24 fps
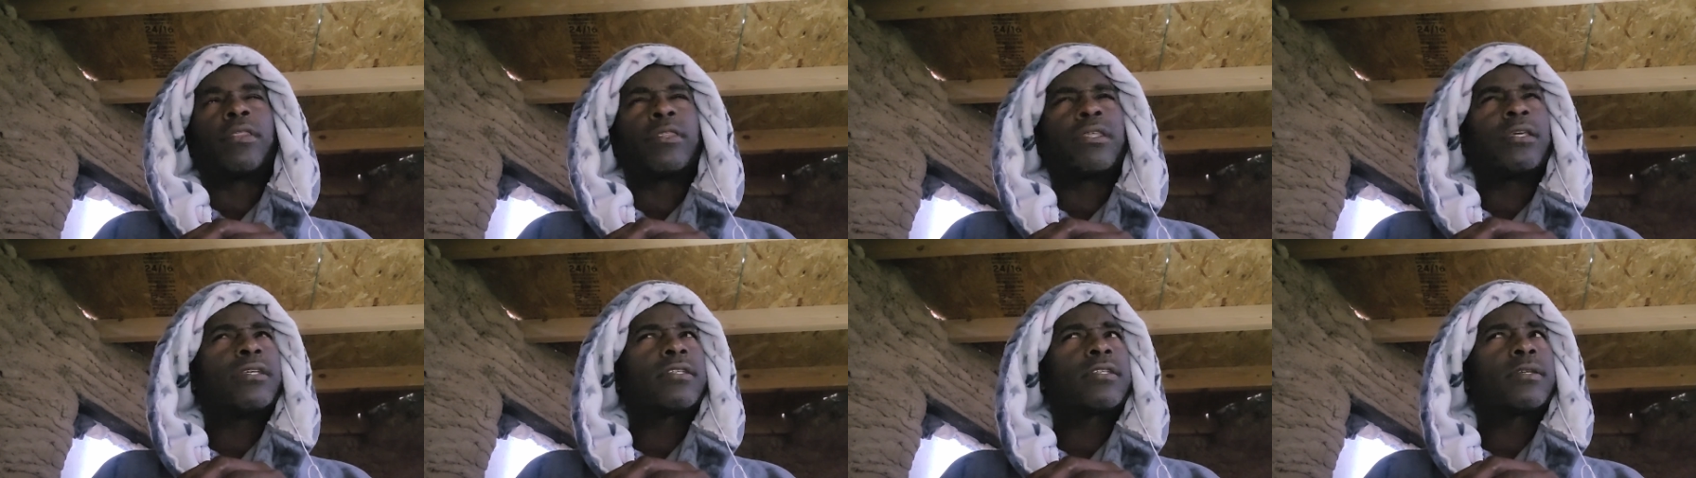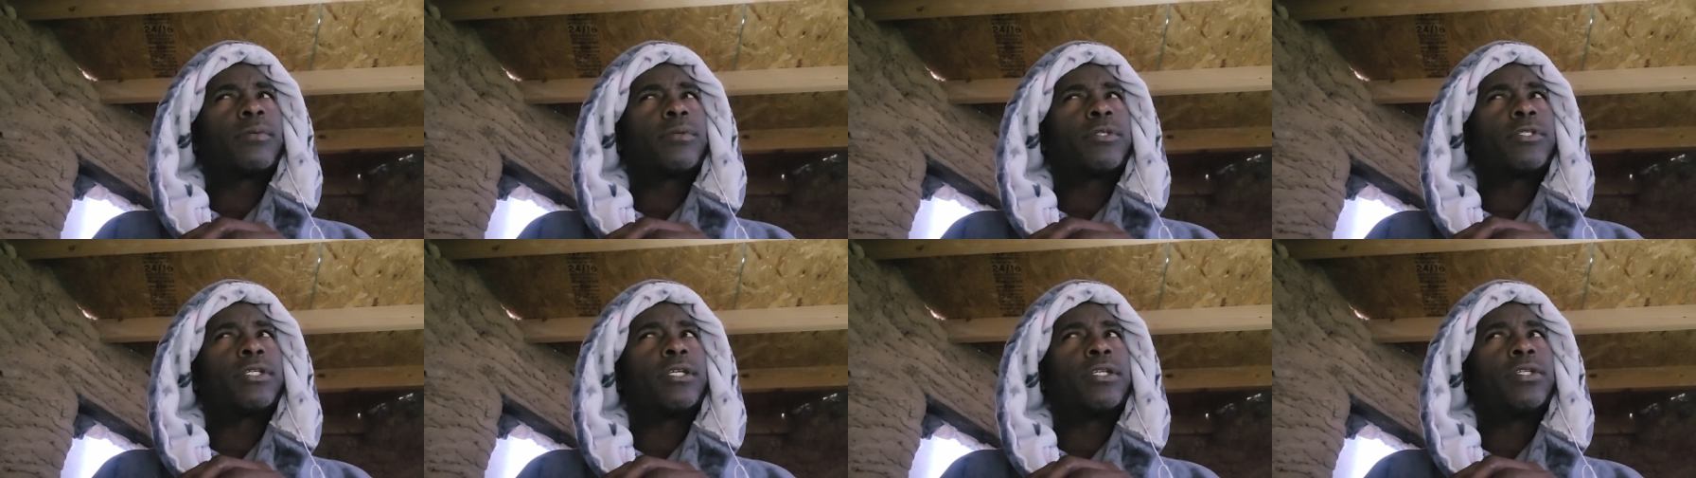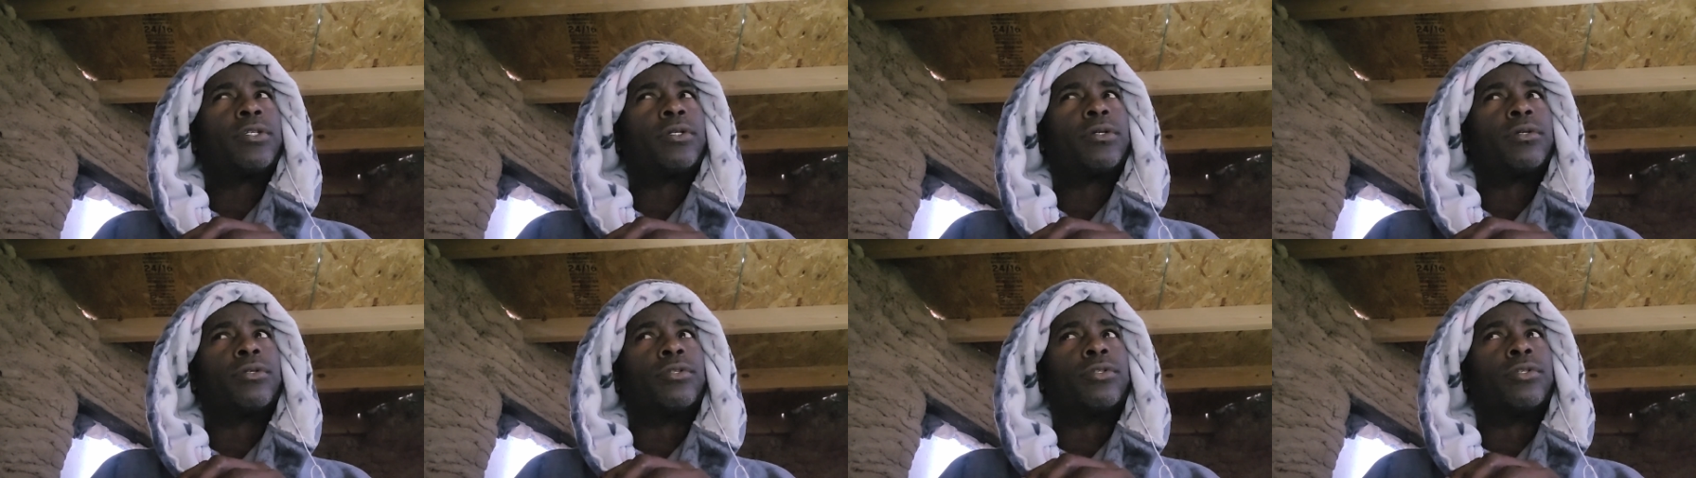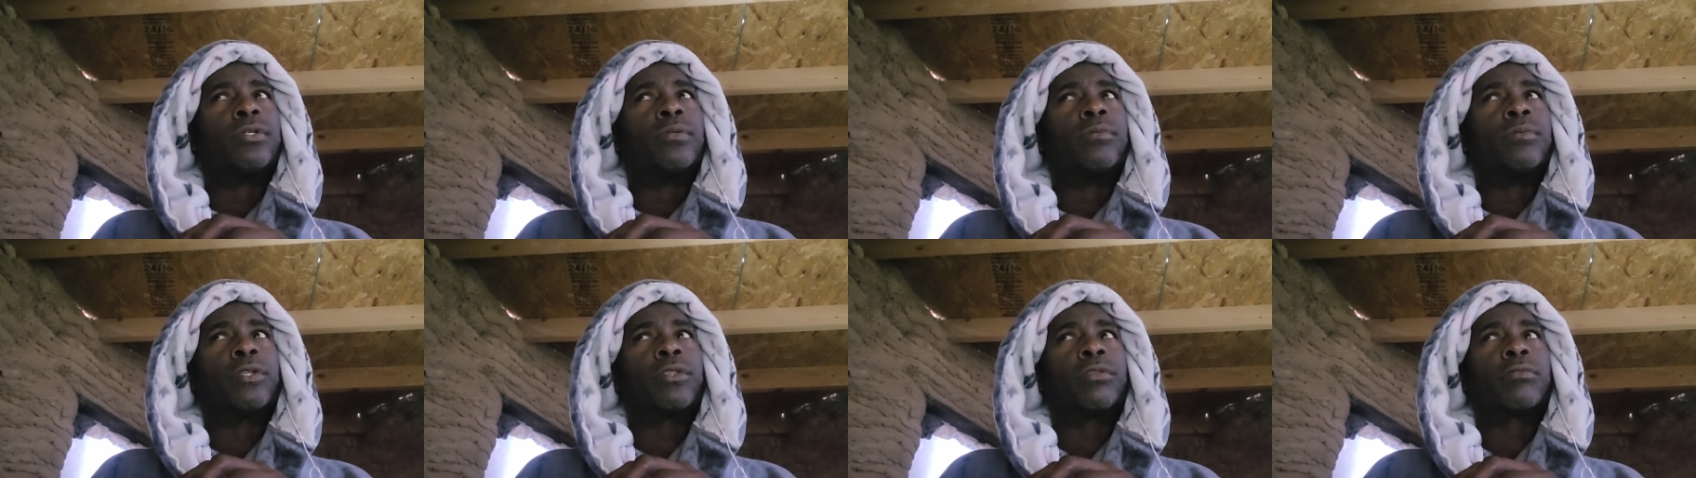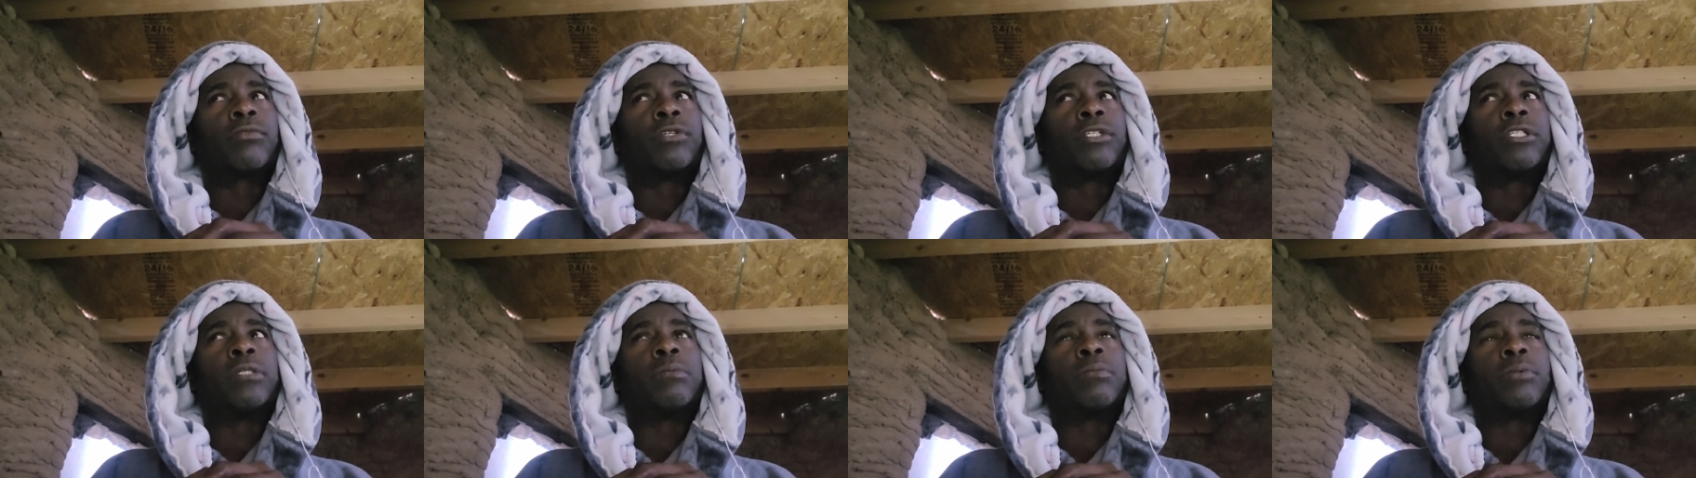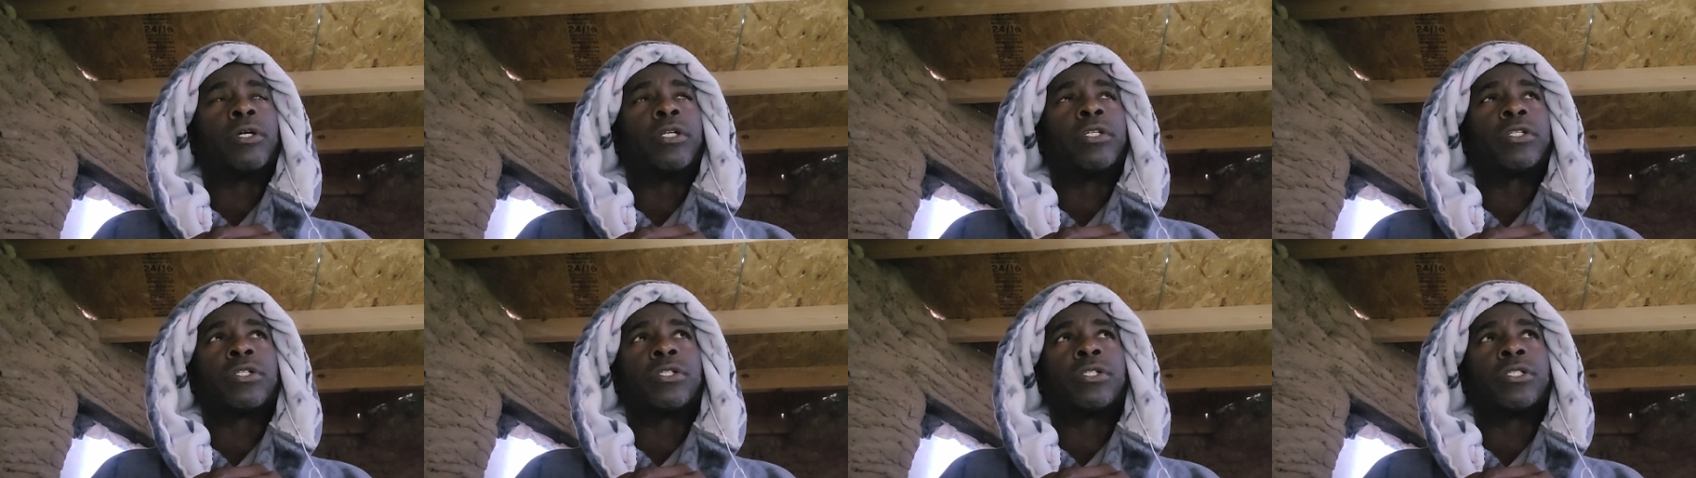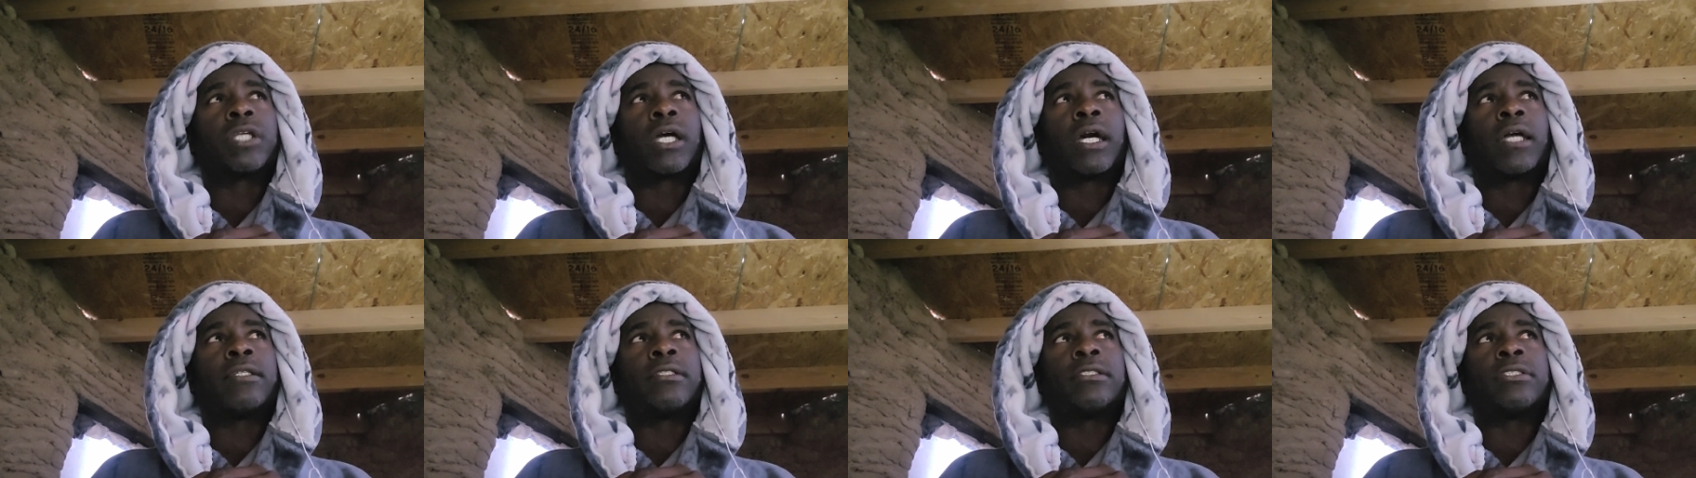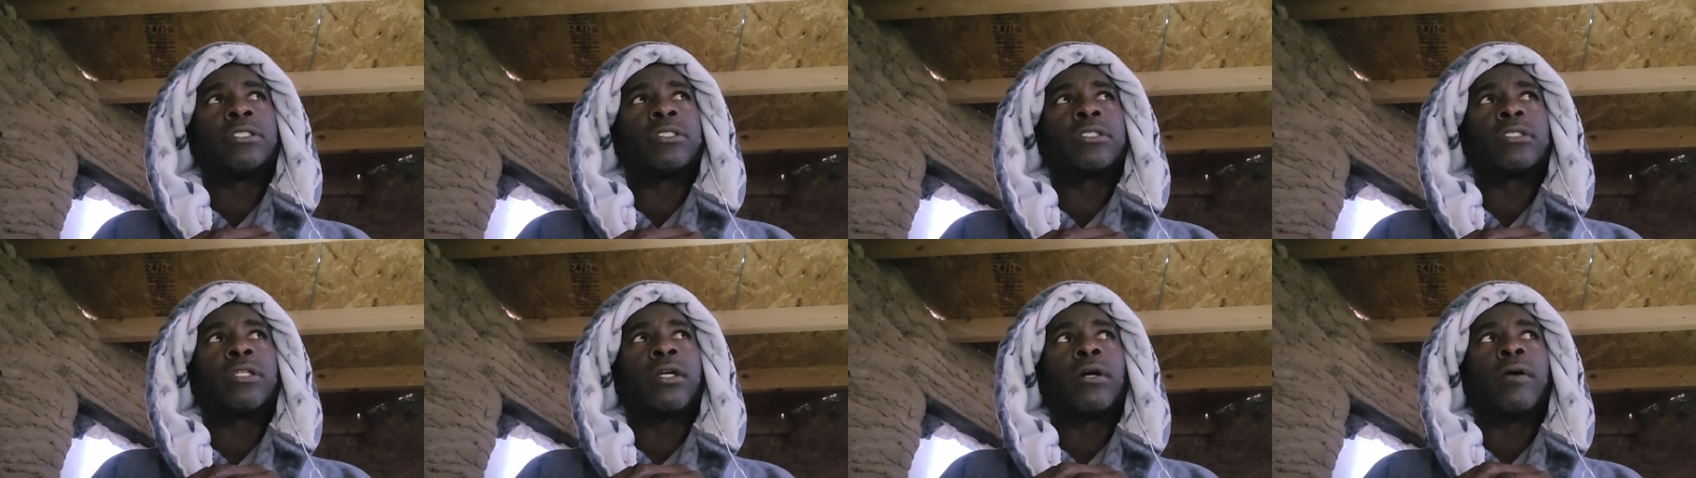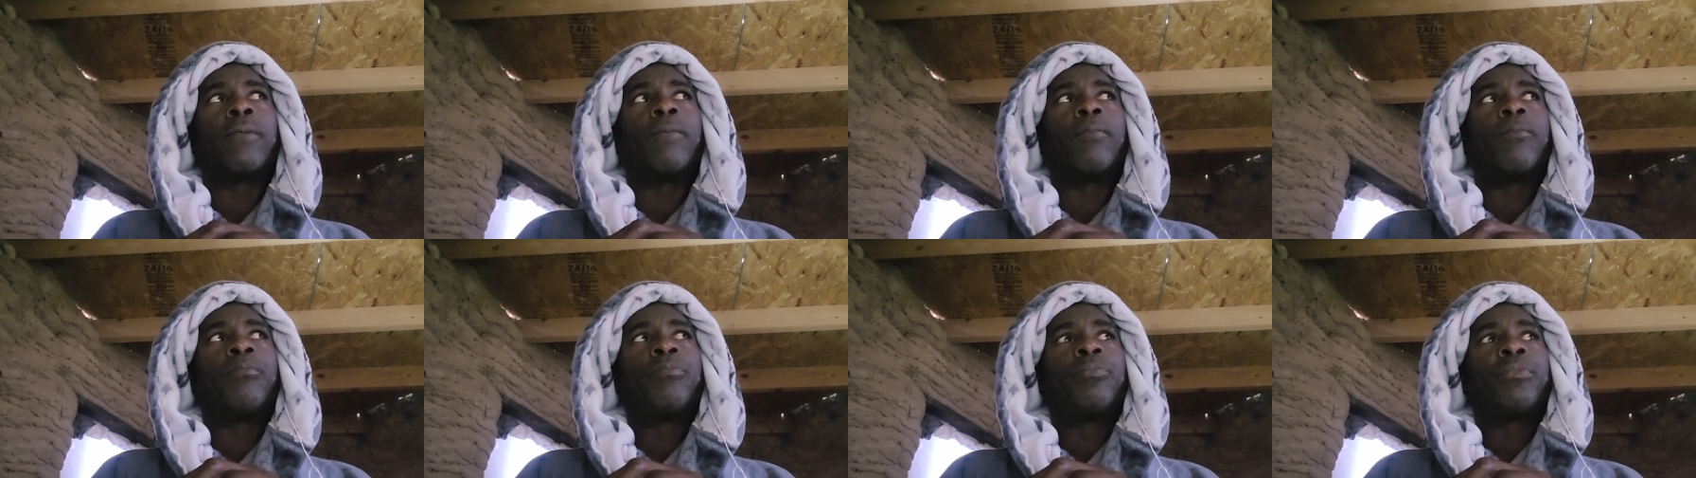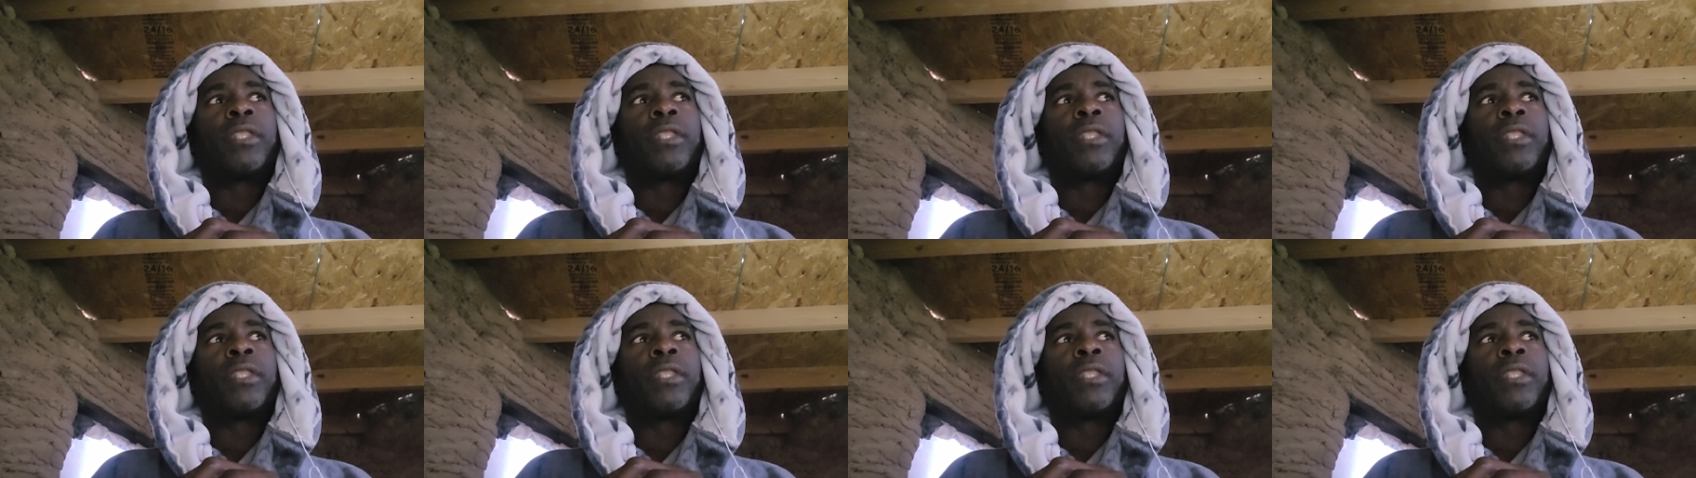think someone said you can do them with 3D printers. I just don't.